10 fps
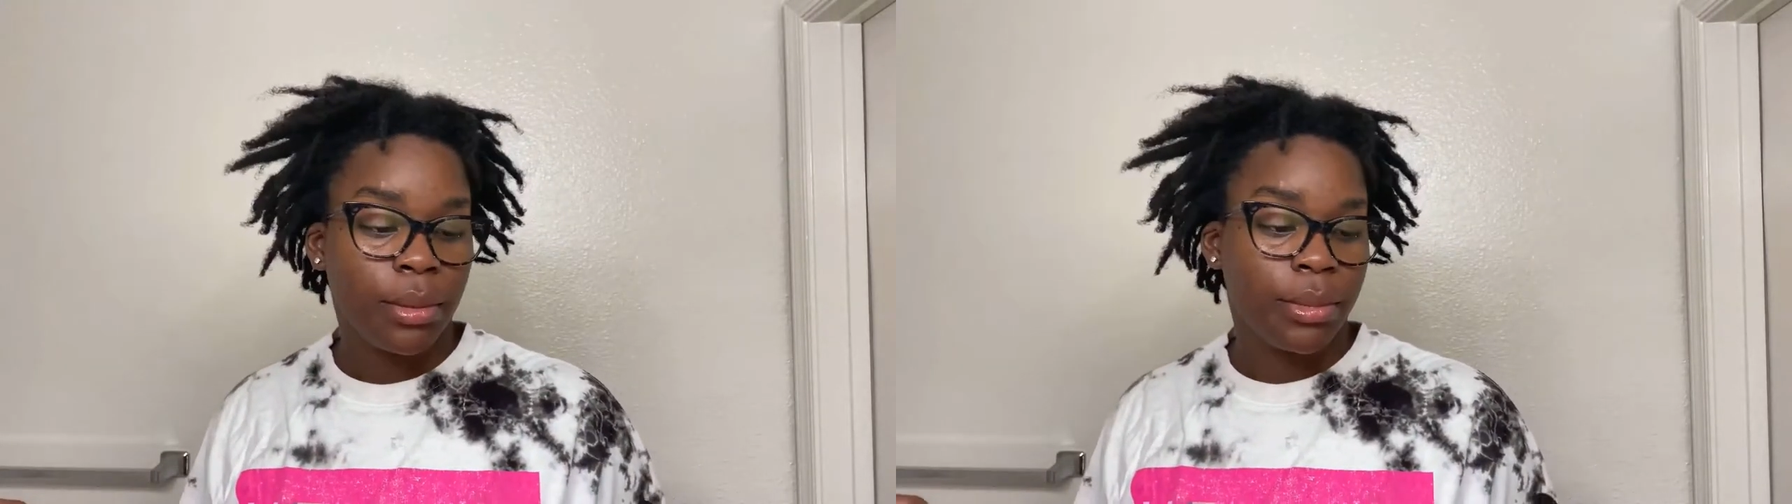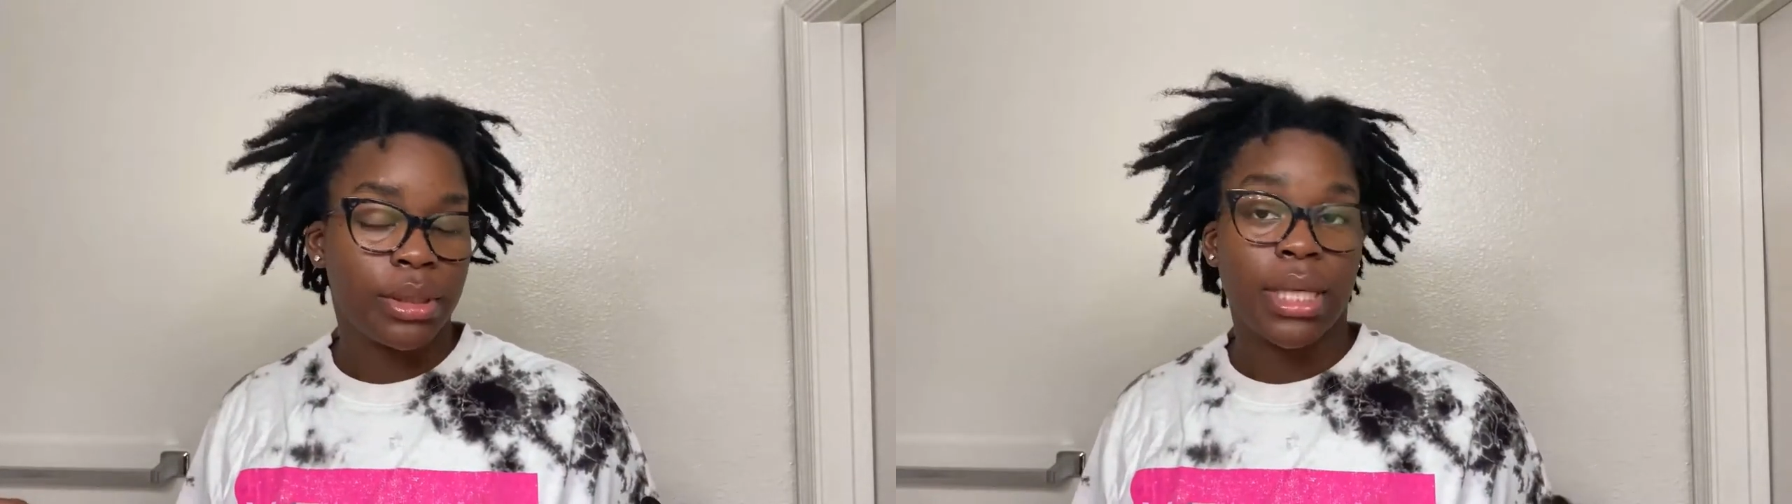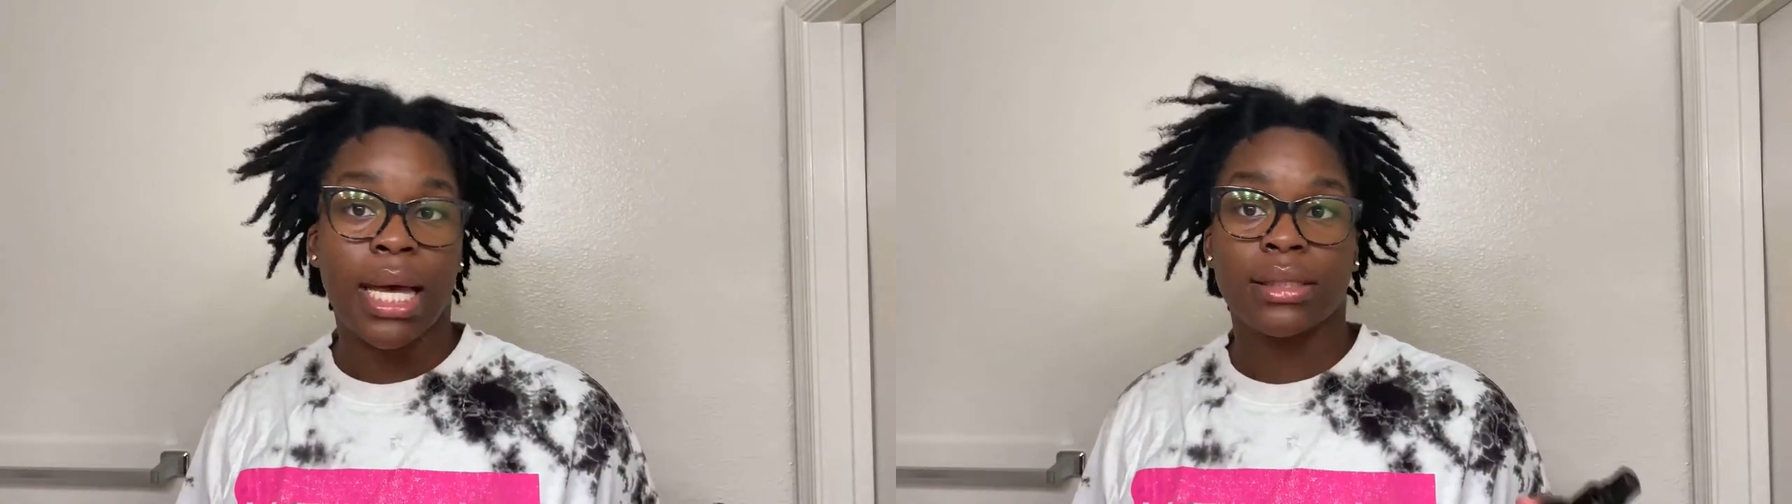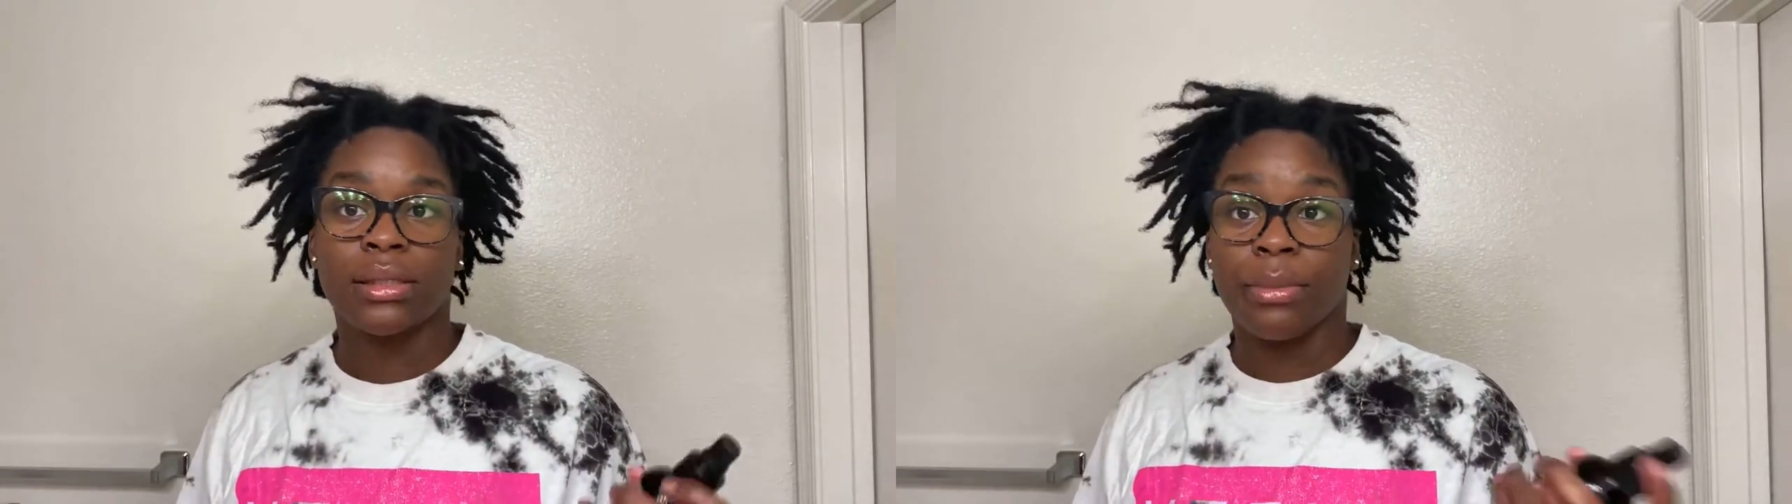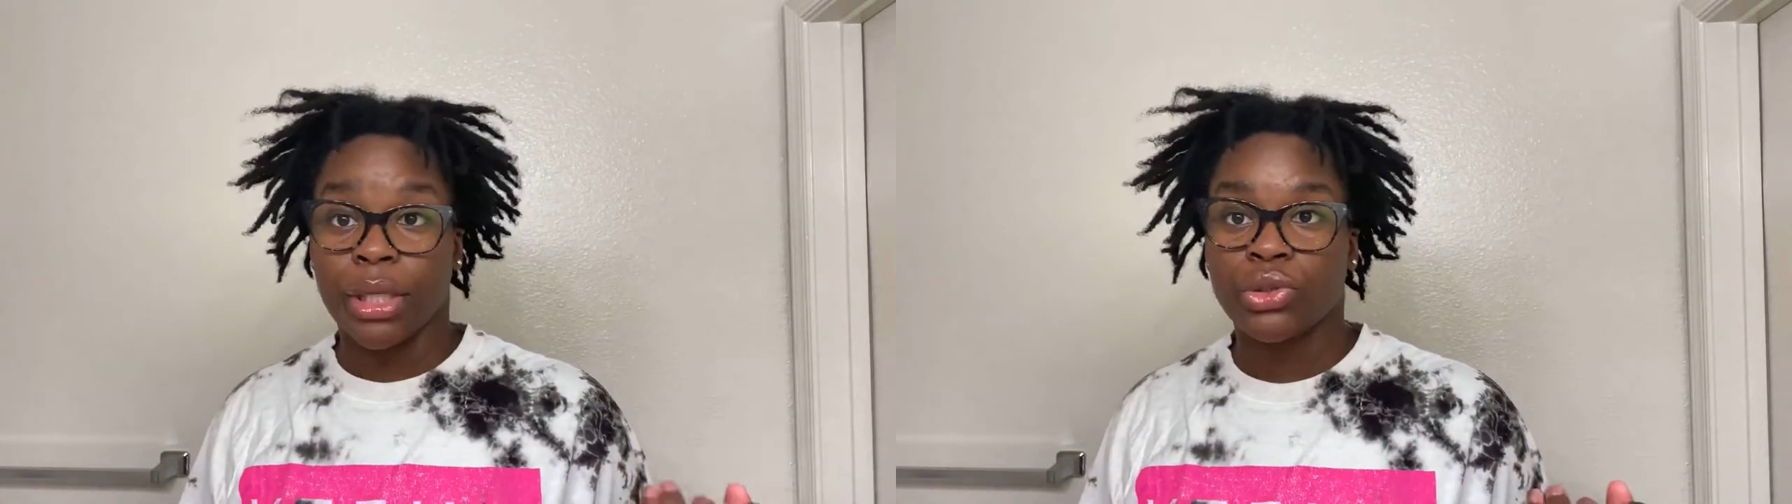but to add
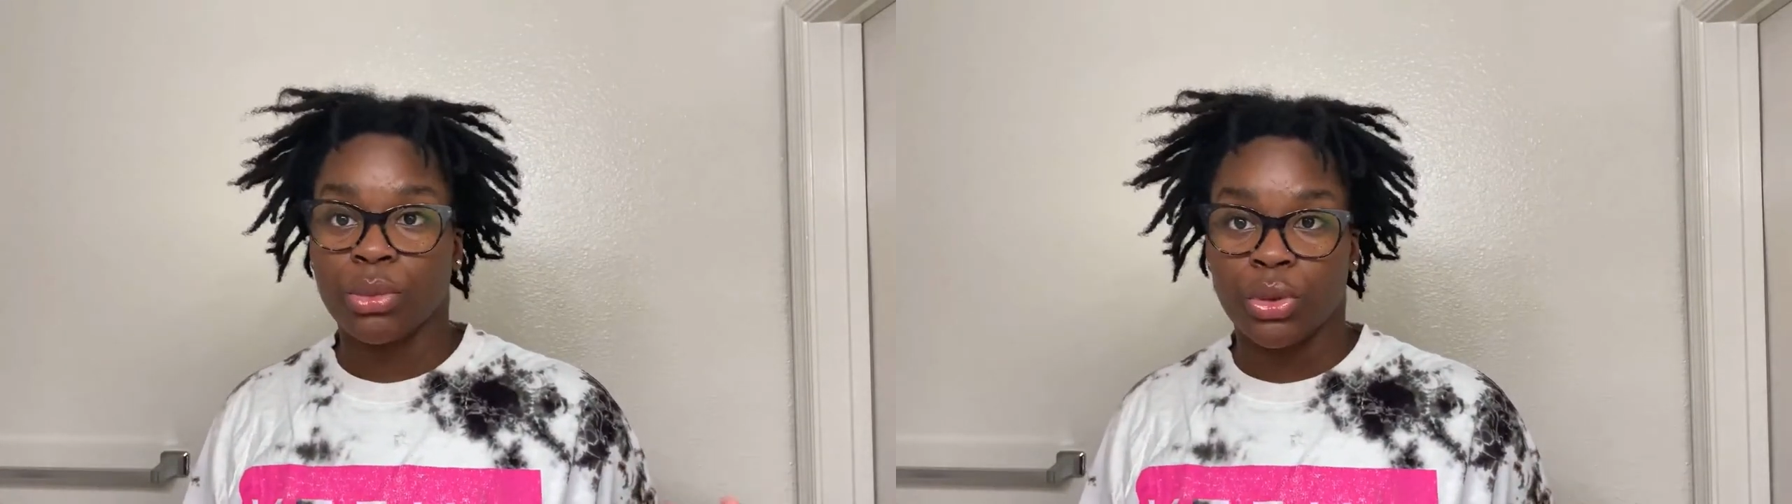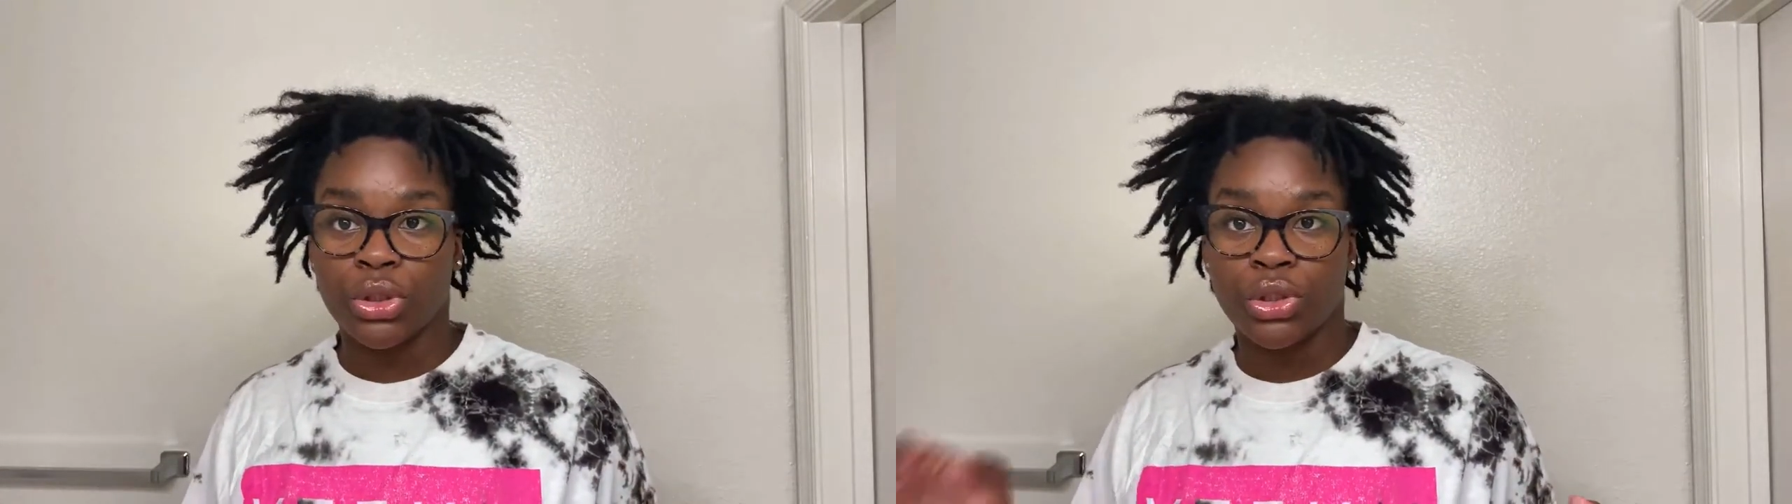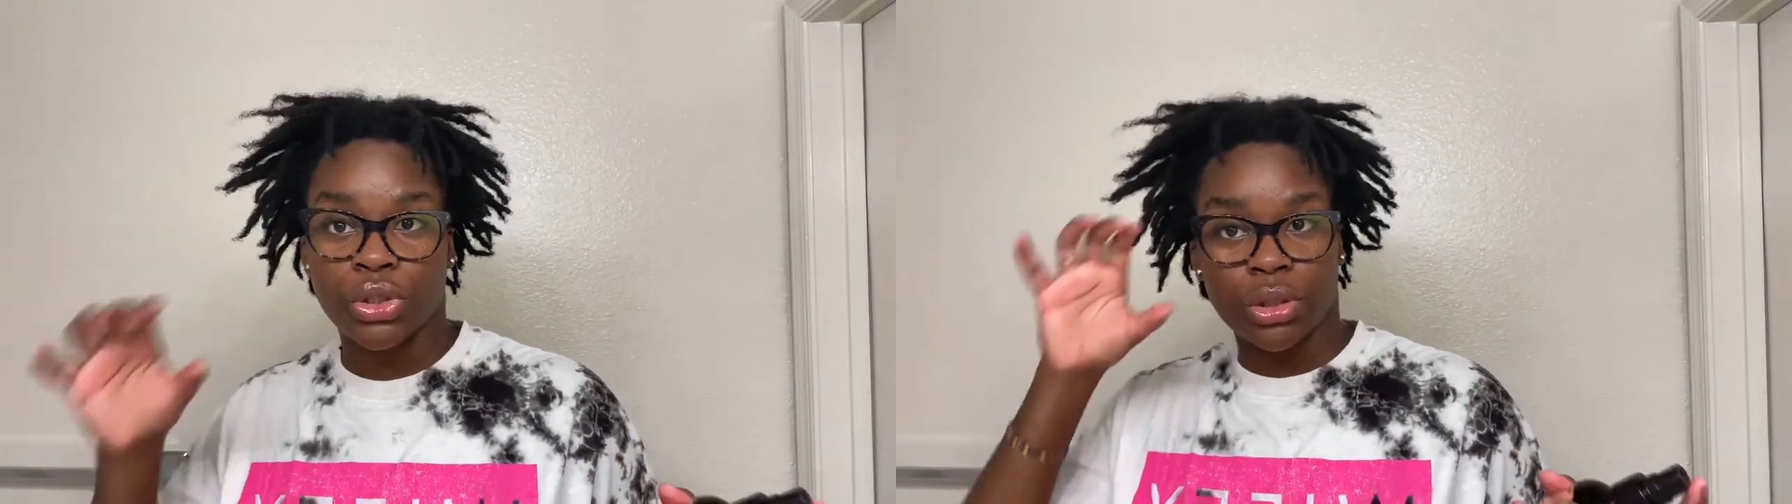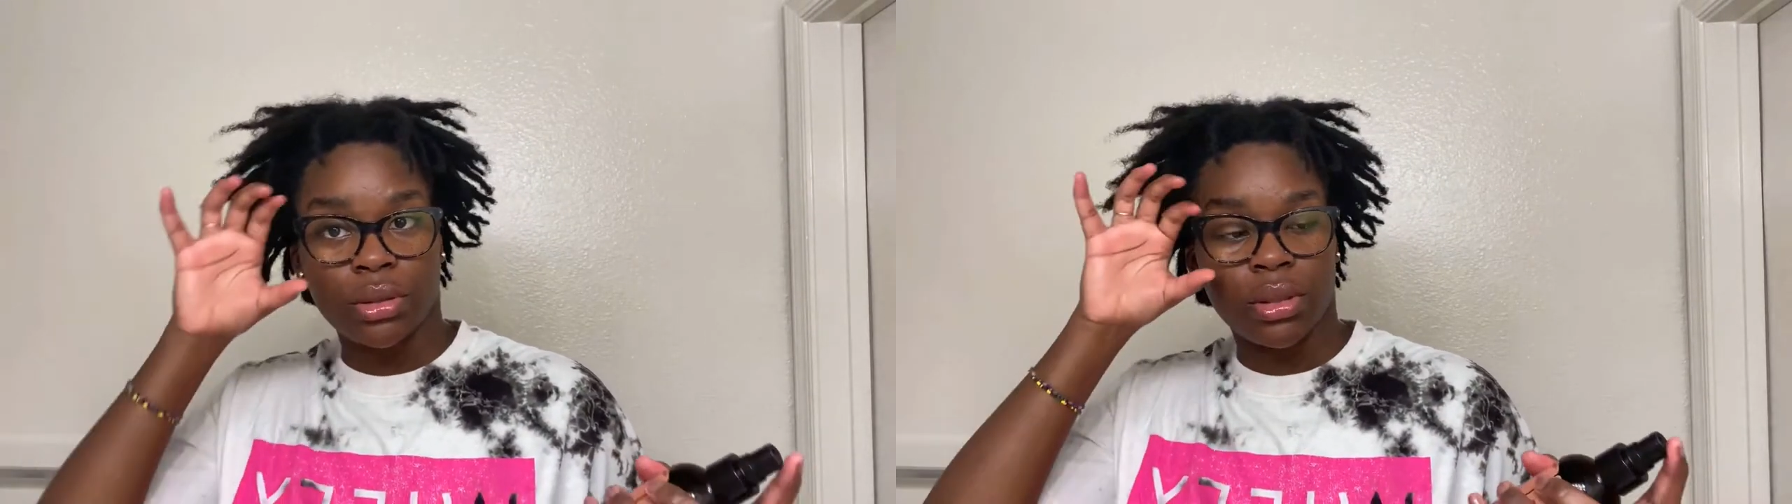some extra moisture,